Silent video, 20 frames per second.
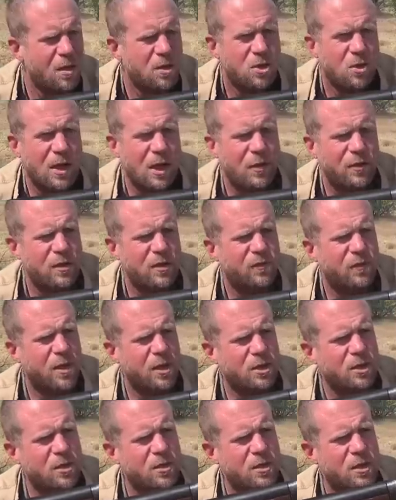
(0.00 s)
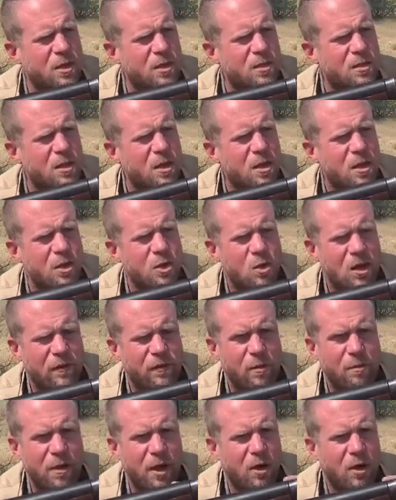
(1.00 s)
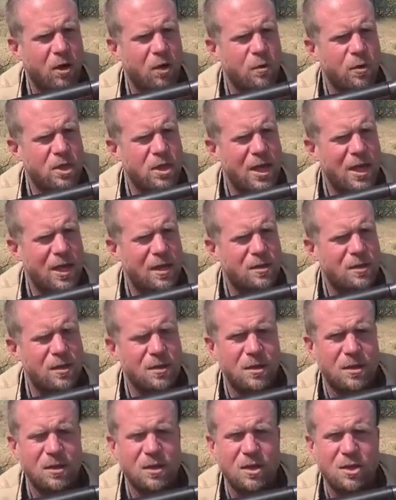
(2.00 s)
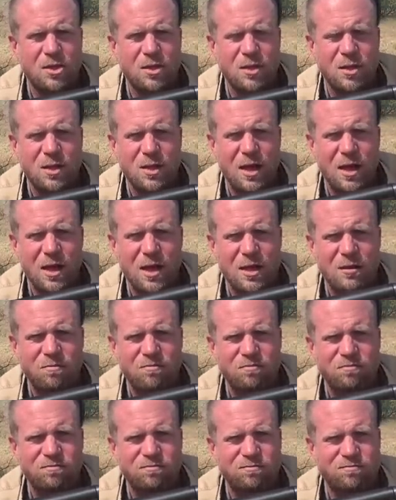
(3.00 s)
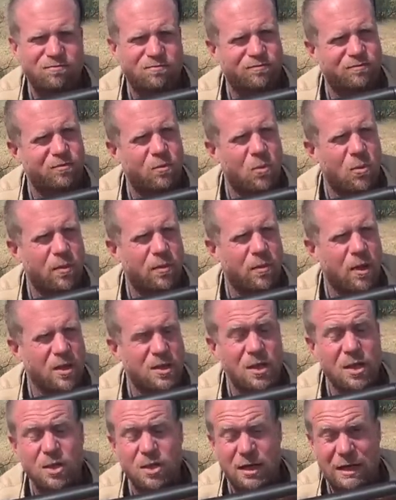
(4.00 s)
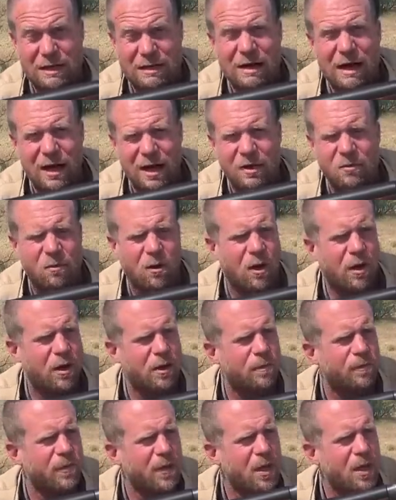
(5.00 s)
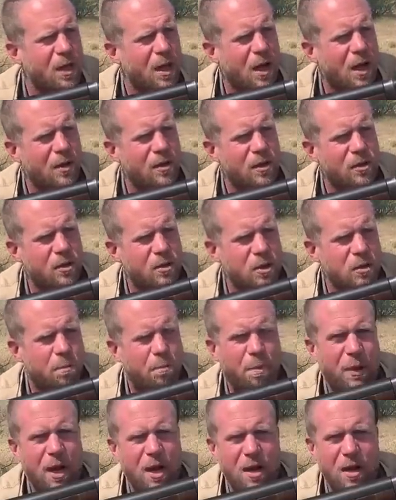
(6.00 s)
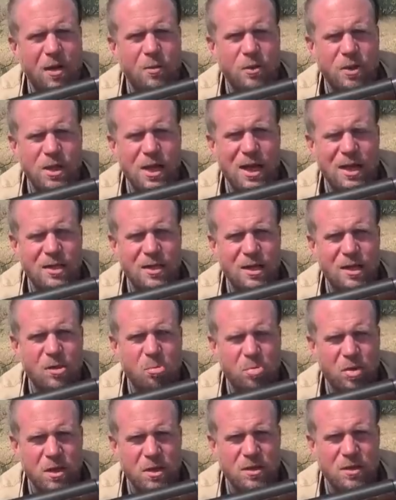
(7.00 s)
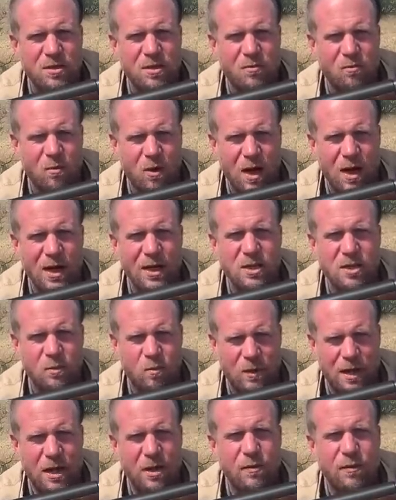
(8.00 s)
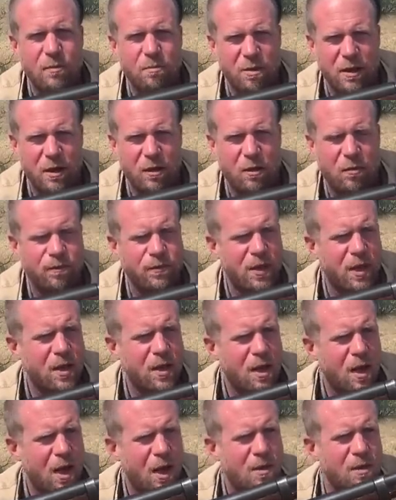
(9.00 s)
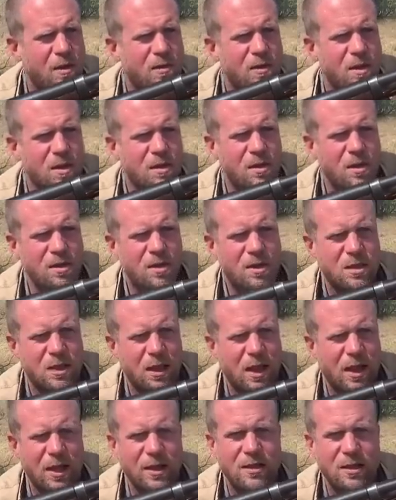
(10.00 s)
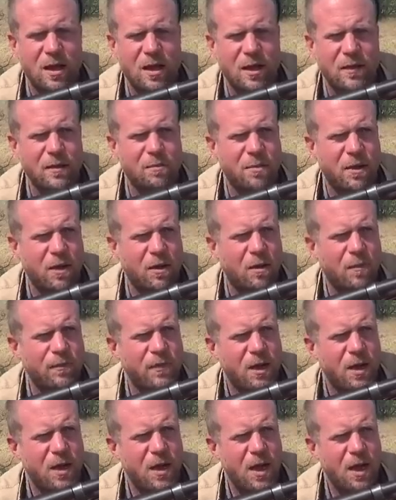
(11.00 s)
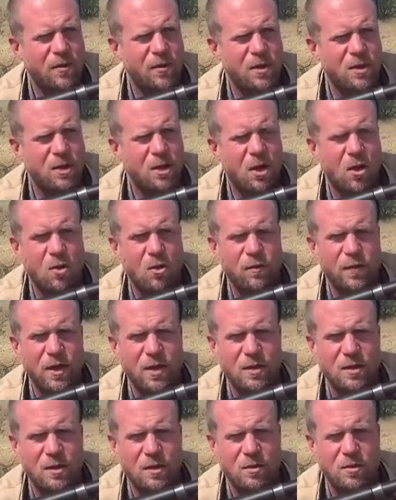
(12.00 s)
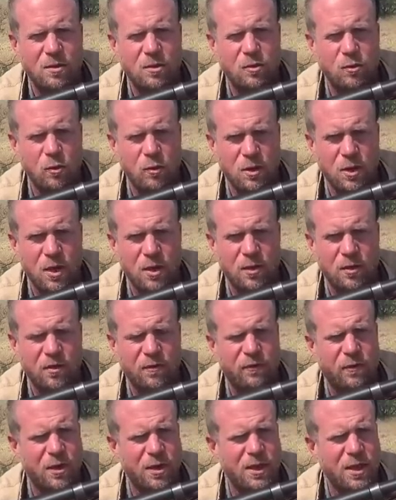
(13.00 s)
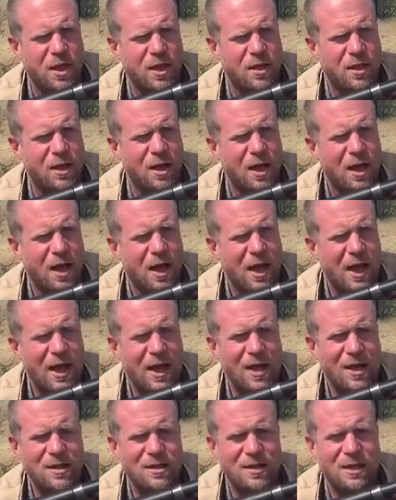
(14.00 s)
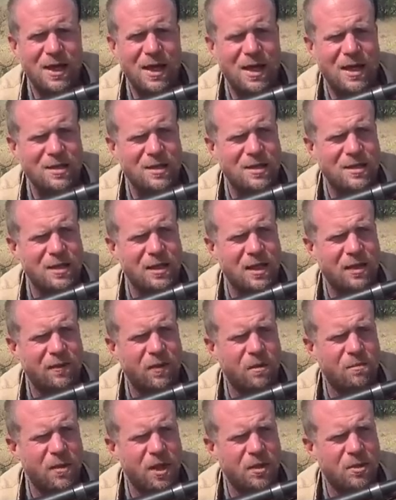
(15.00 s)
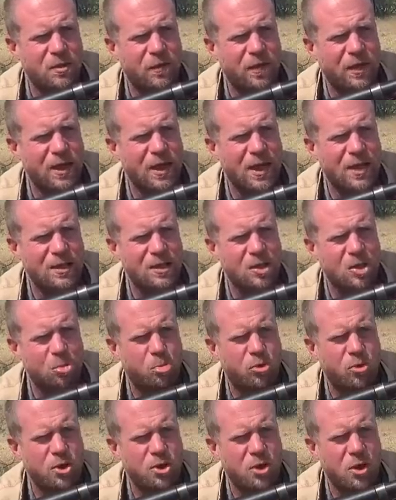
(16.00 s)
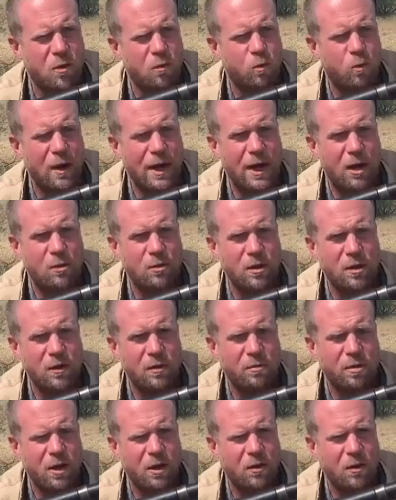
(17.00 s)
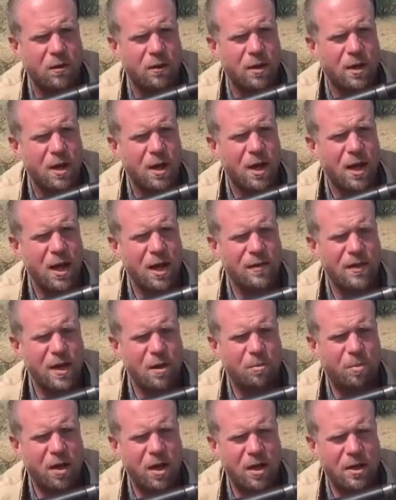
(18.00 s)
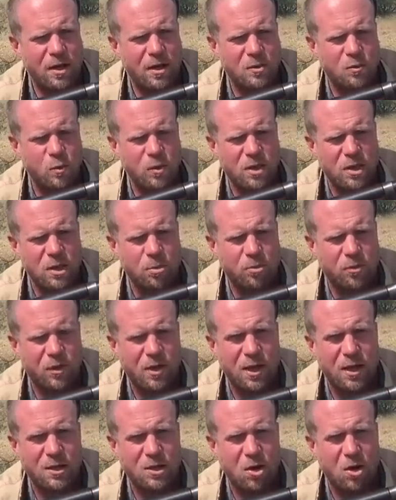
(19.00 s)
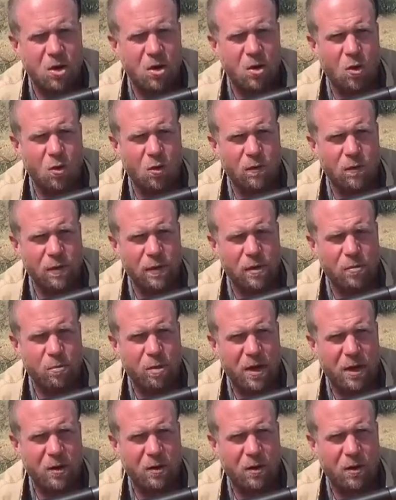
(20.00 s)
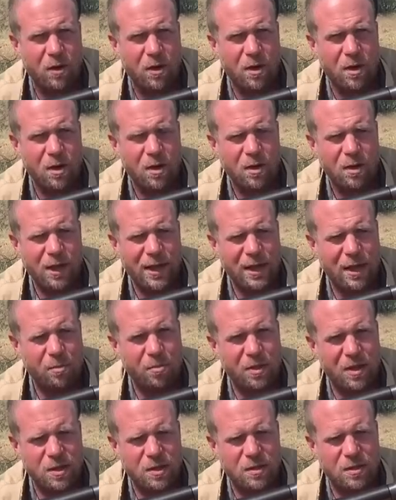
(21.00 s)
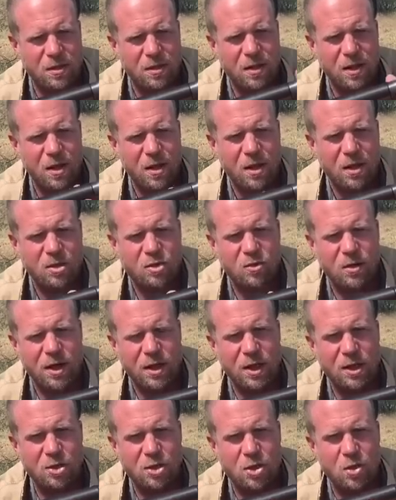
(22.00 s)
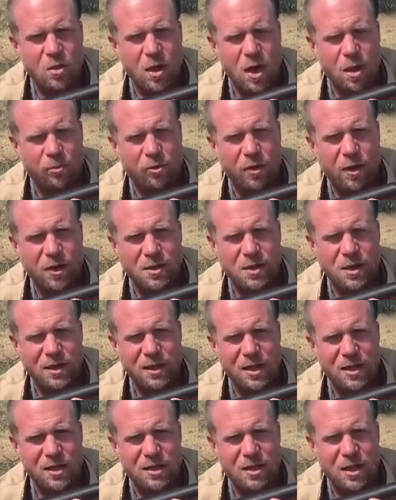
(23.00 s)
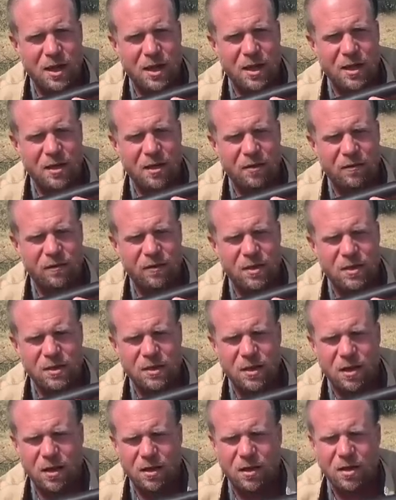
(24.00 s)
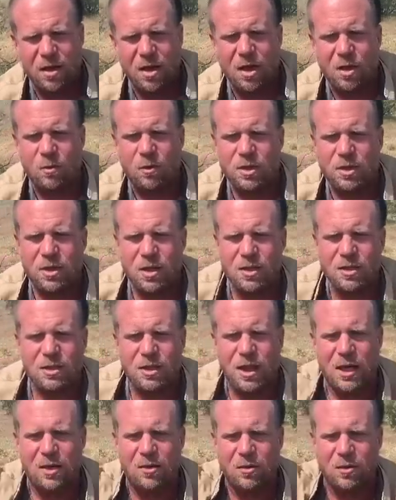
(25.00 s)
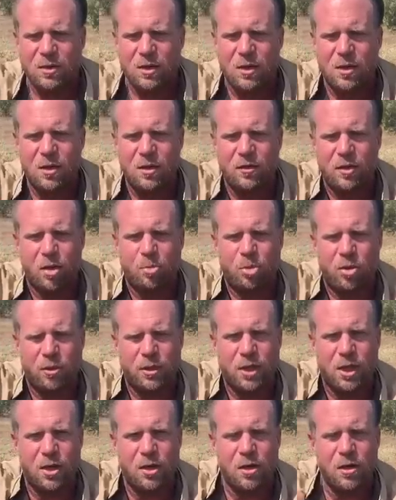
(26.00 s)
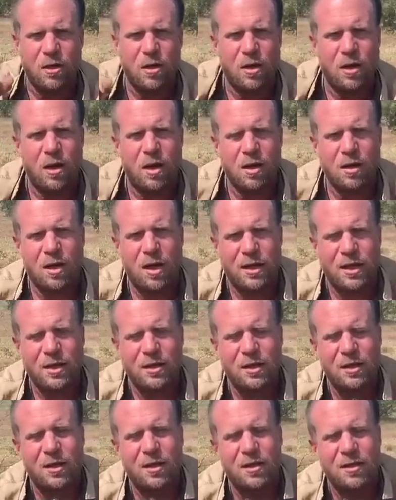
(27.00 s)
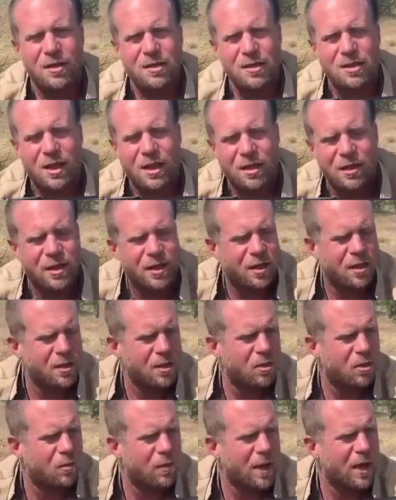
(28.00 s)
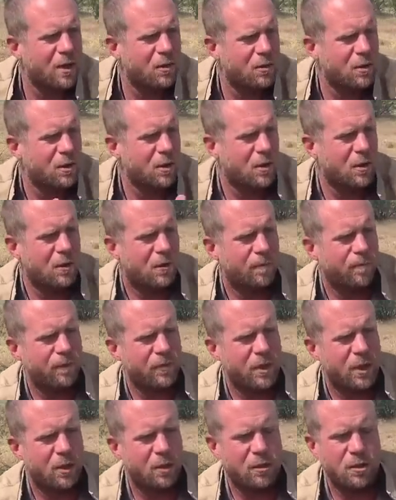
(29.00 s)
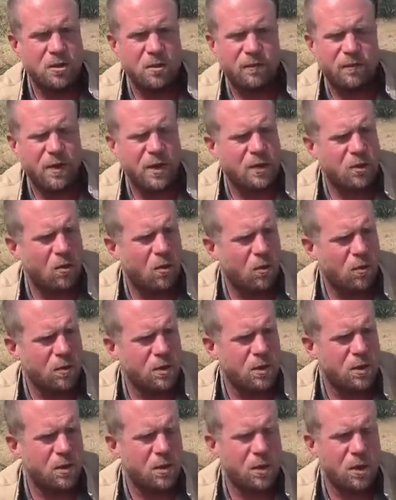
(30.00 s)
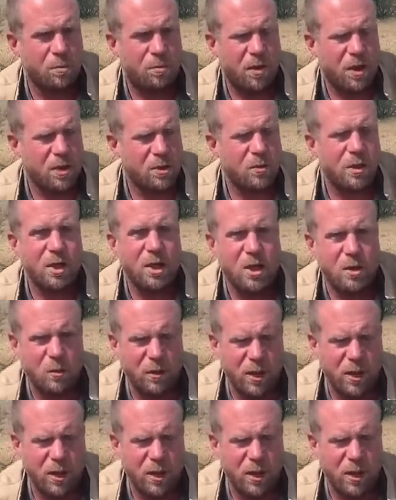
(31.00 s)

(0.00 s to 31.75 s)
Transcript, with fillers: So how this functions is you have the barrel which acts as essentially a essentially a guide rod and then there's a puck which acts like the piston that rides around the barrel and then this slides on the barrel and this cone then screws onto the front end. As gases leave the muzzle, the gases are pushed around the barrel and that puck is reciprocates over the barrel like a piston, striking two op rods on each side of this gun, which then cycles the bolt carrier, unlocking the gun and cycling in another round. Here is your vent holes. The puck's right here.